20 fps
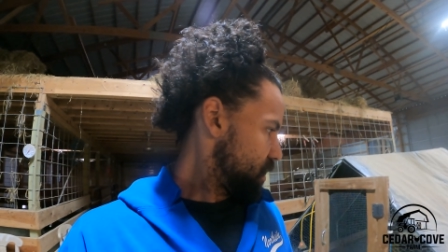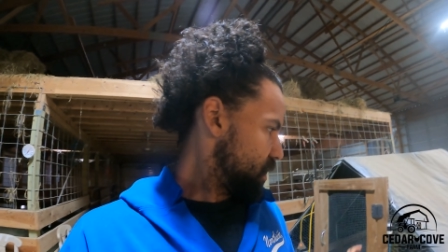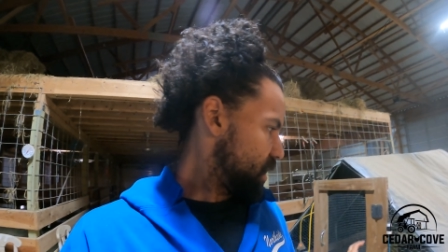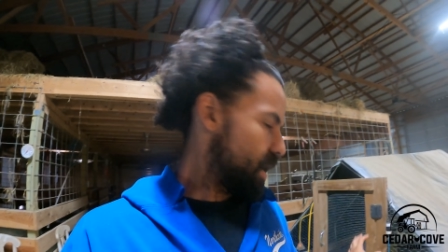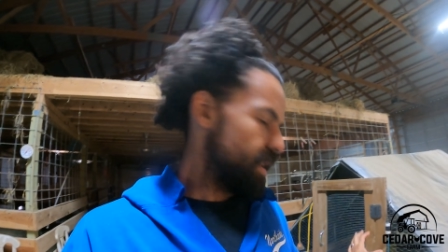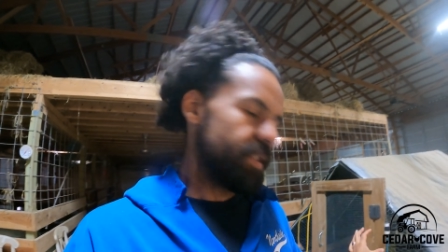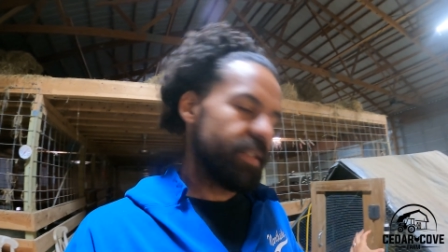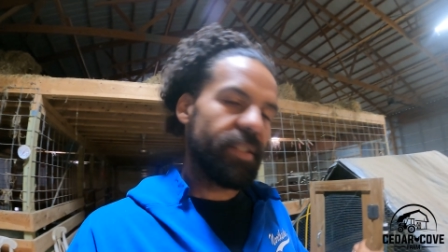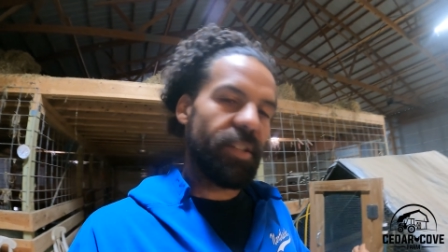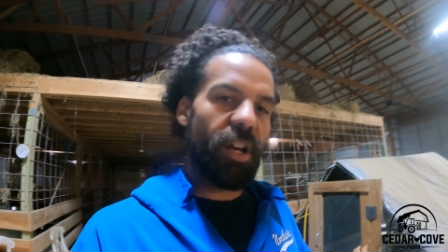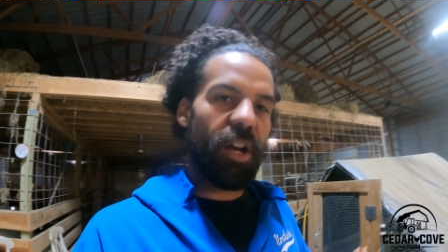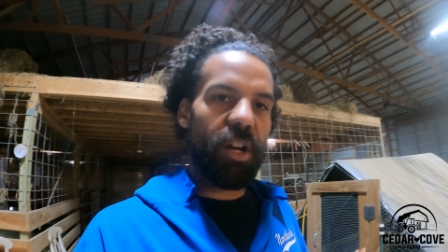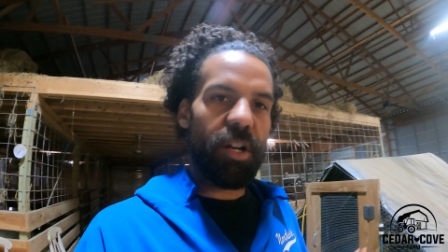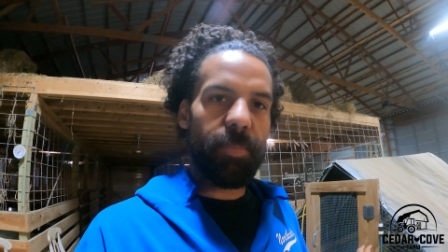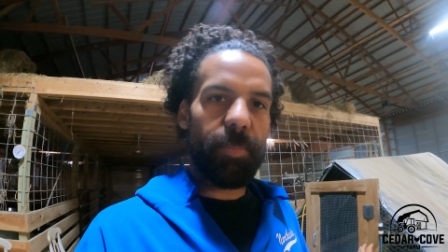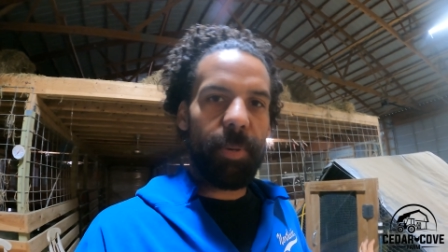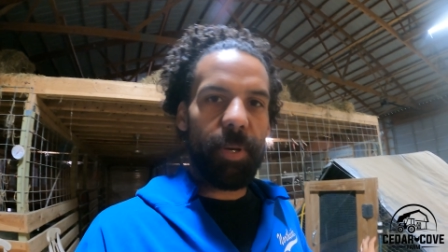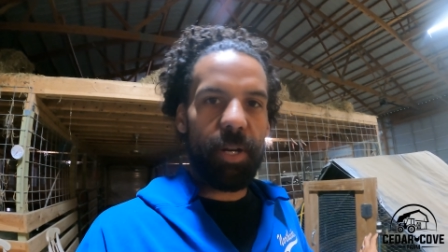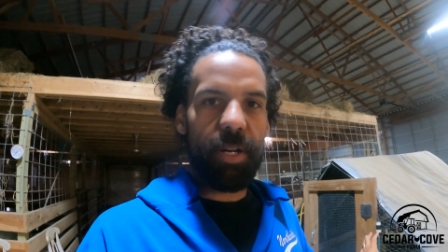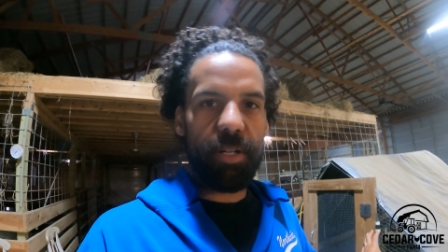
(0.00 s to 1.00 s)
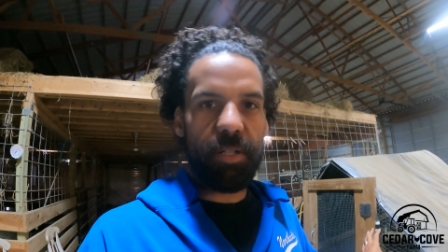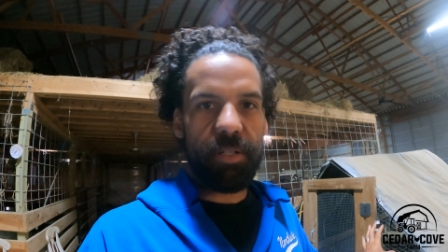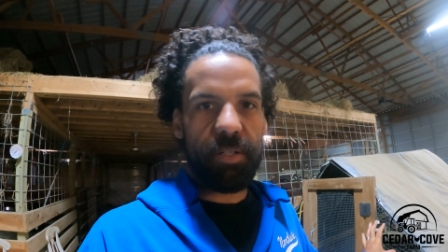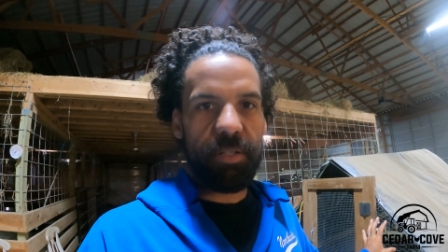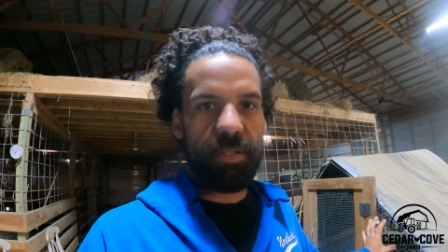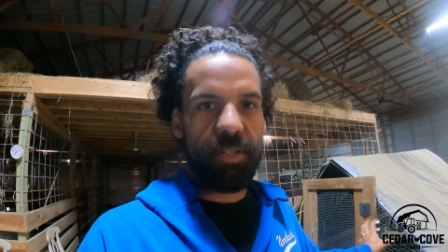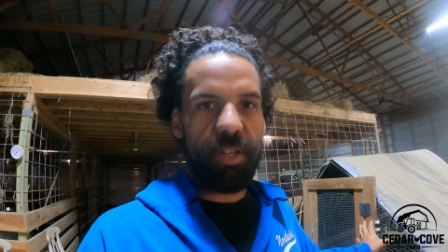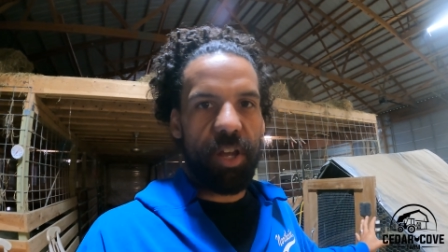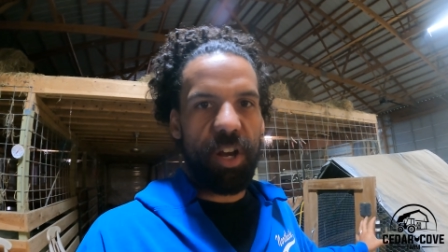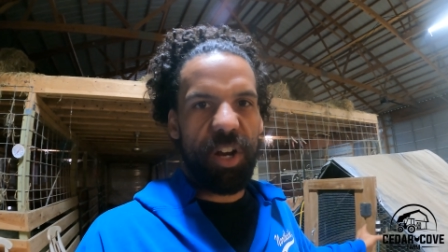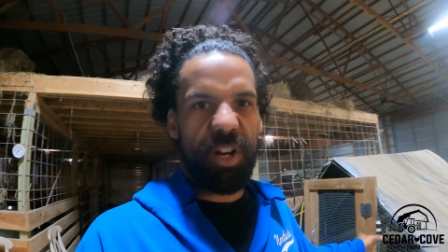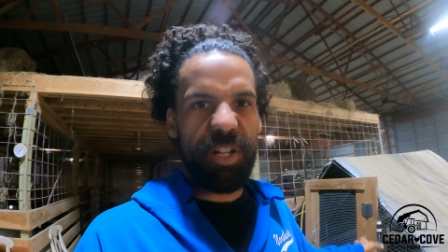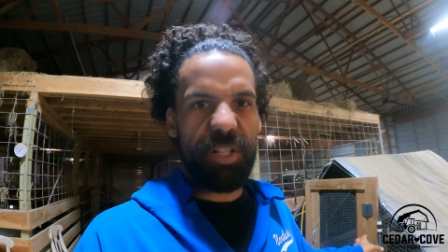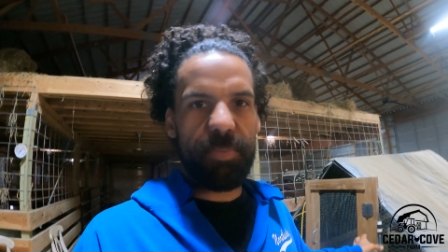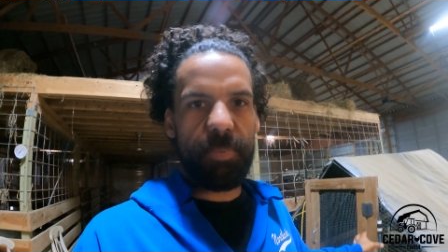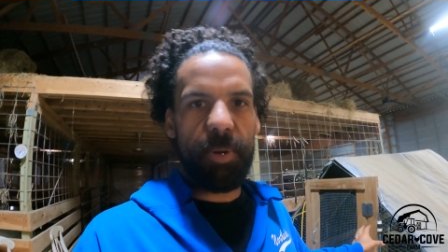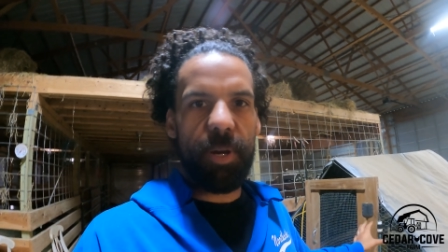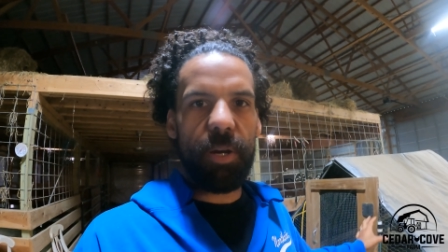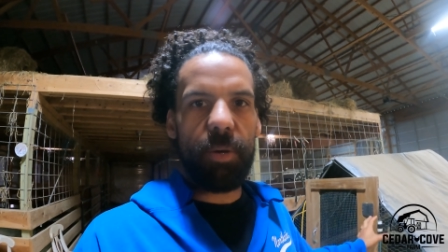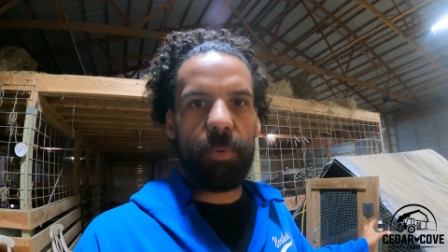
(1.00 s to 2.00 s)
that's the hard part. The
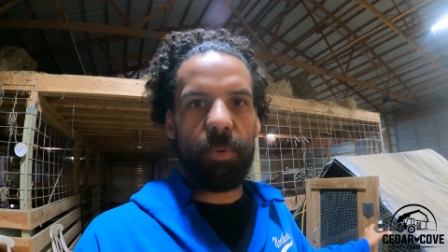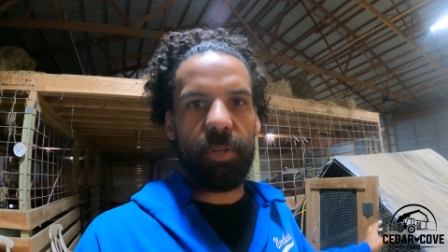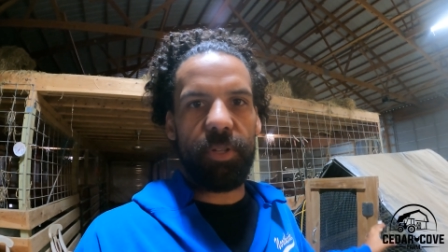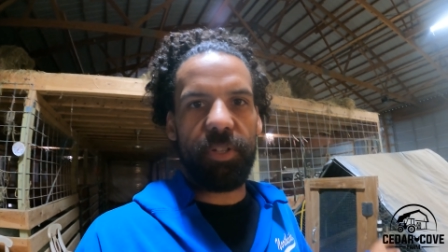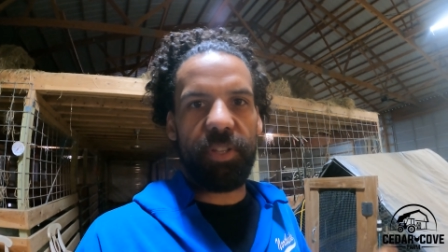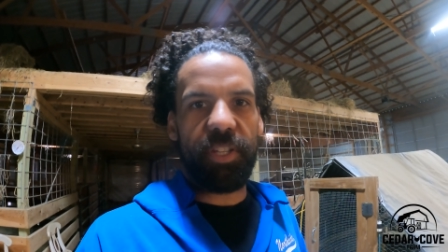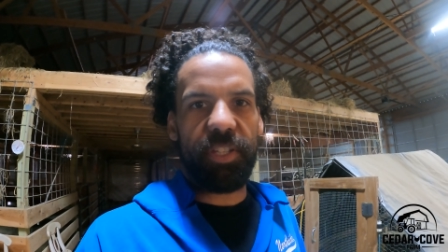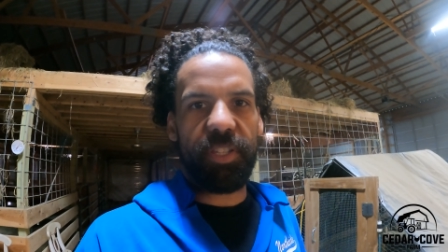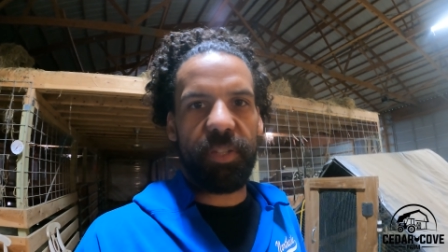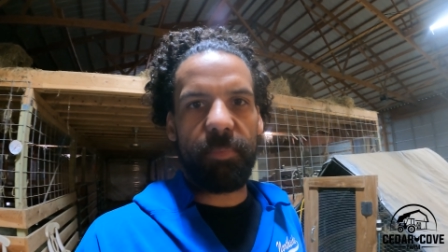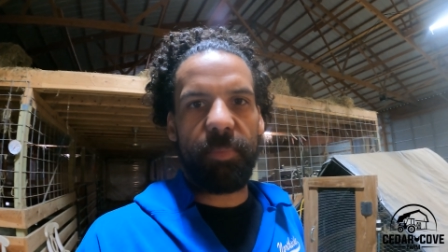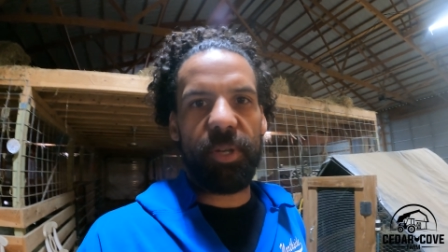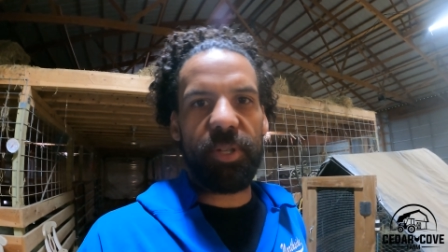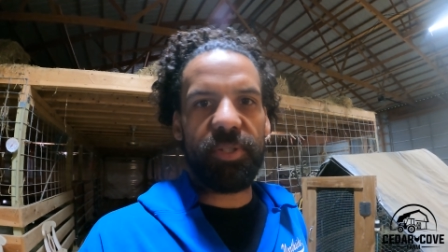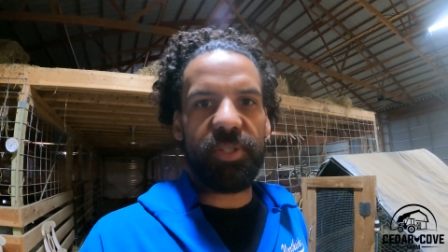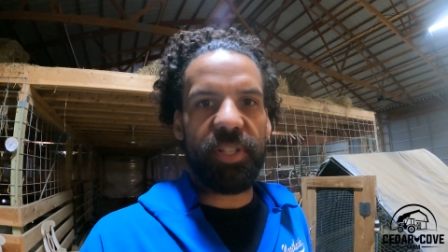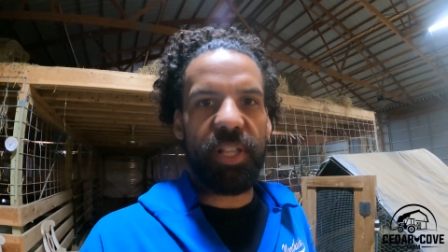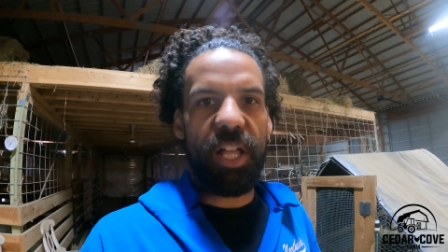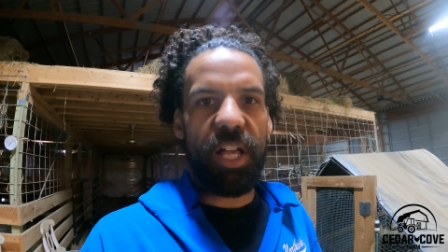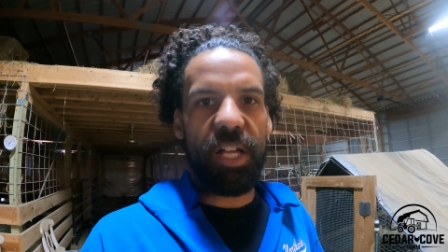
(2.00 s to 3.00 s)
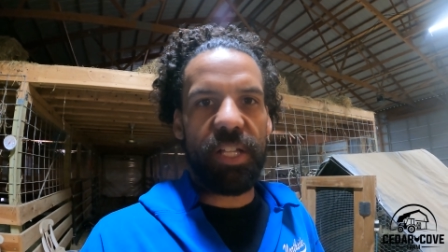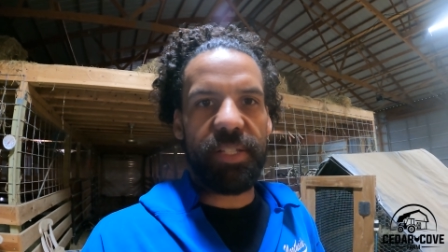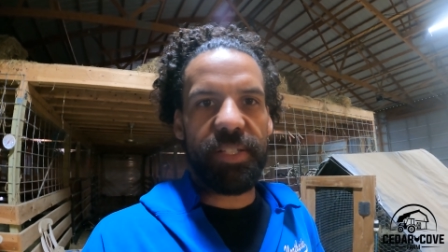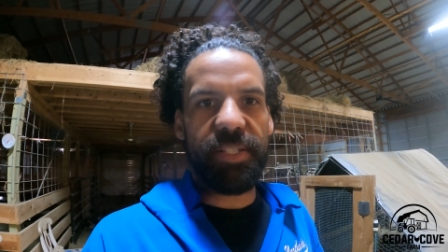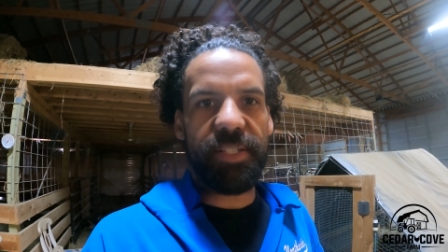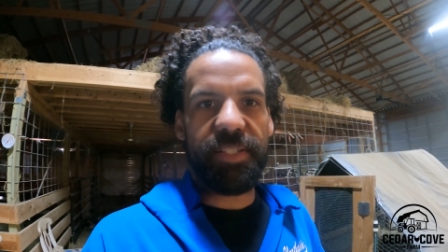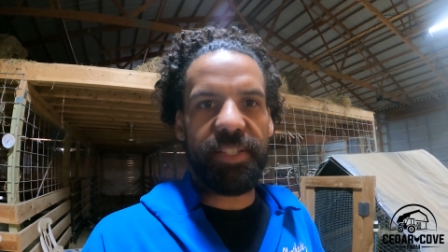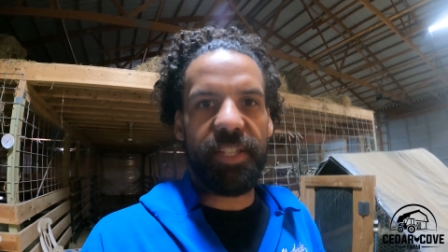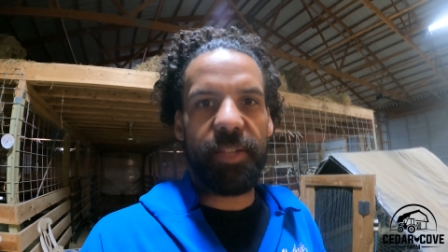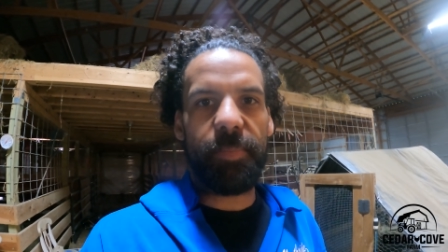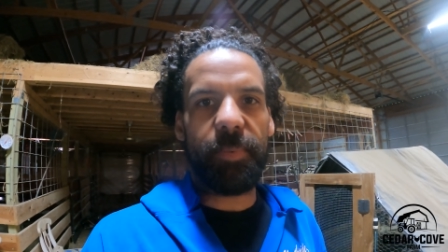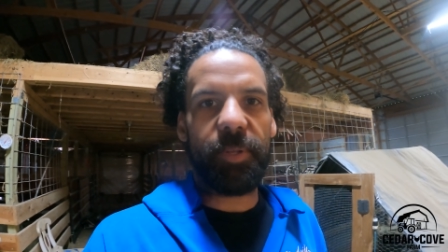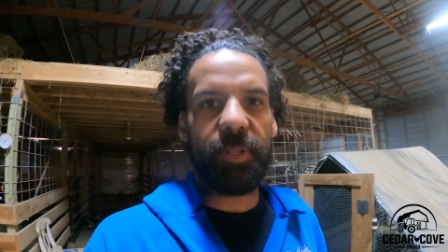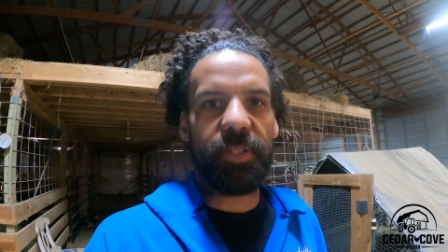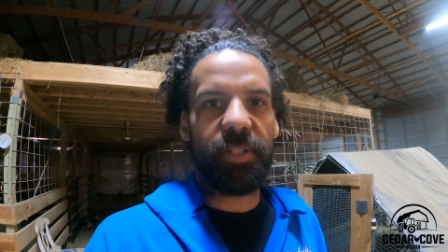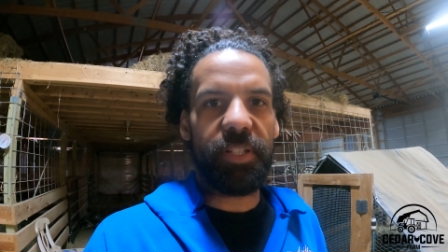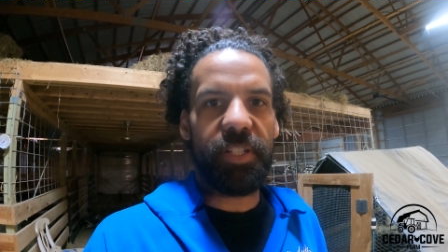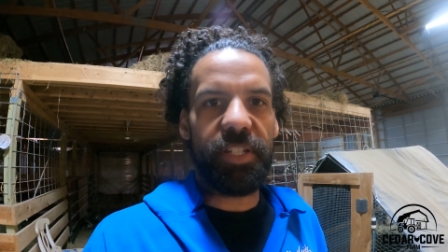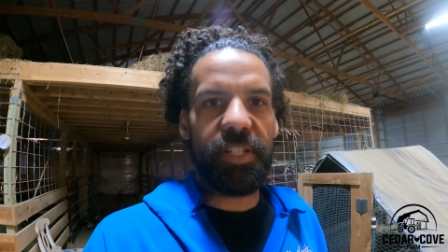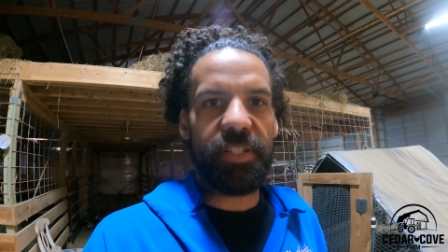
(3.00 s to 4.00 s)
hardest part, where you'll get the most losses
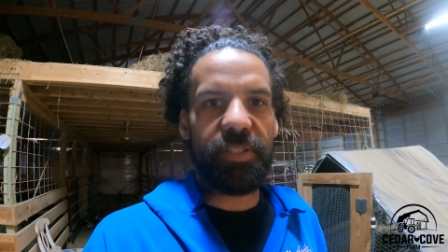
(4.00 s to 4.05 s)
typically,